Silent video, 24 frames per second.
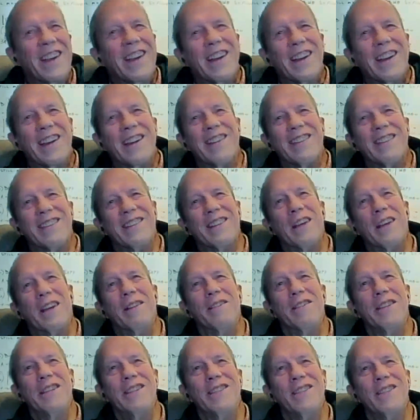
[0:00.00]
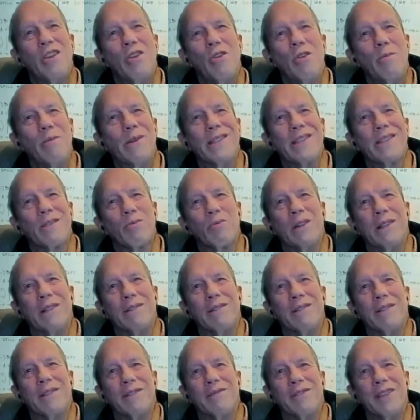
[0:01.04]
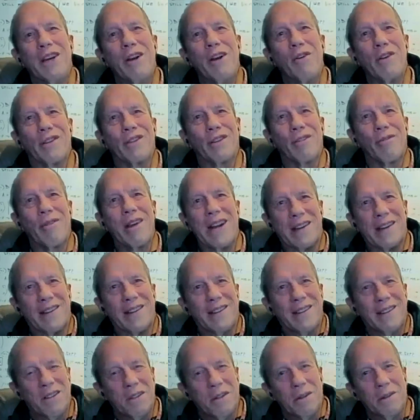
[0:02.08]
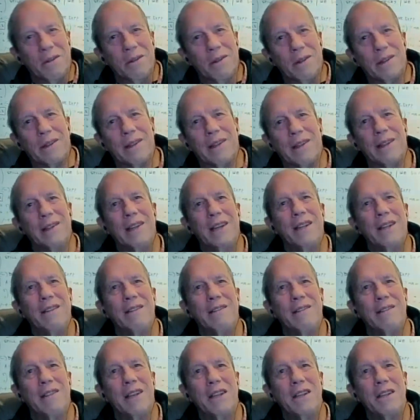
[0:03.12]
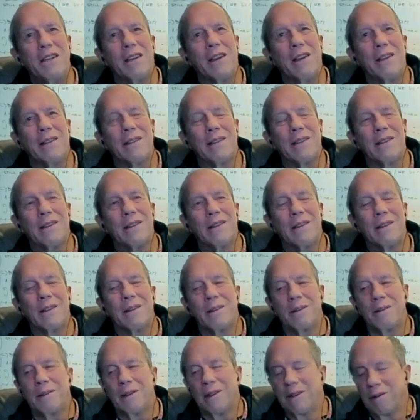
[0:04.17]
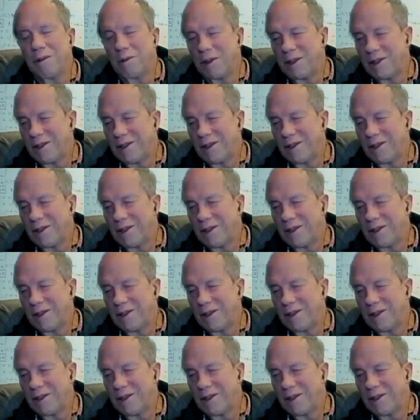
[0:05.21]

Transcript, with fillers: and and these humans, well, they're a threat. You know, and then then you get the oh, you know, what